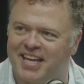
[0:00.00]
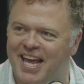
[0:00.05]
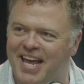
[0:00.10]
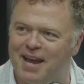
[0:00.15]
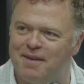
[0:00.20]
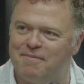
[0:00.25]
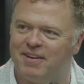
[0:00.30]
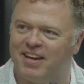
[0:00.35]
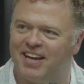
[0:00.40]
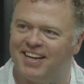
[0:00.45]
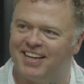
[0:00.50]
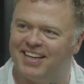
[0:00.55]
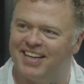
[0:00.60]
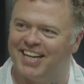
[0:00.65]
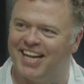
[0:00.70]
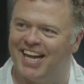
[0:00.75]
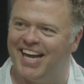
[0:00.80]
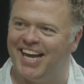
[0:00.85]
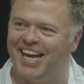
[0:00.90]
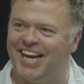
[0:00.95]
the gaming,
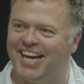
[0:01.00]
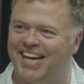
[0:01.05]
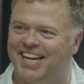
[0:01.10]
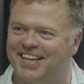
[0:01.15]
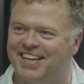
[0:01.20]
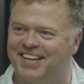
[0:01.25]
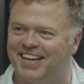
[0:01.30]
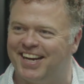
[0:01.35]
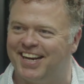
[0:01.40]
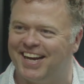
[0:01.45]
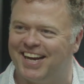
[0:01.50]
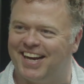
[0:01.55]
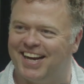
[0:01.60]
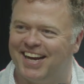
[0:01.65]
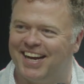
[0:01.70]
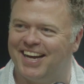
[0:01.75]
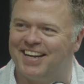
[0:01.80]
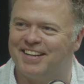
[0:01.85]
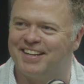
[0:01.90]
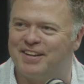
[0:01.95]
like
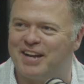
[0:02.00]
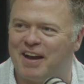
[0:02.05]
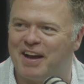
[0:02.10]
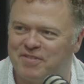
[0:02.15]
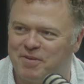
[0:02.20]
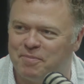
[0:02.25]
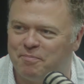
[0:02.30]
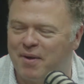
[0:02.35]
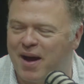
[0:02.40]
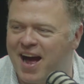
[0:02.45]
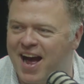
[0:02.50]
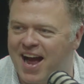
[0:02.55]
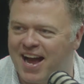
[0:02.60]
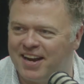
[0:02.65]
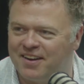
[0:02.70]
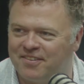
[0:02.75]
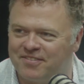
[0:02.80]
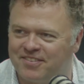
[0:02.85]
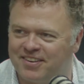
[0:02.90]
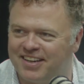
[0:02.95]
you have to
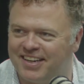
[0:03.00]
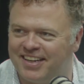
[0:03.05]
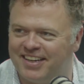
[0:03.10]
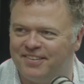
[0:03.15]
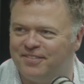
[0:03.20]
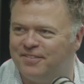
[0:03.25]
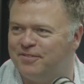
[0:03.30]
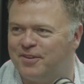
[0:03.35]
buy every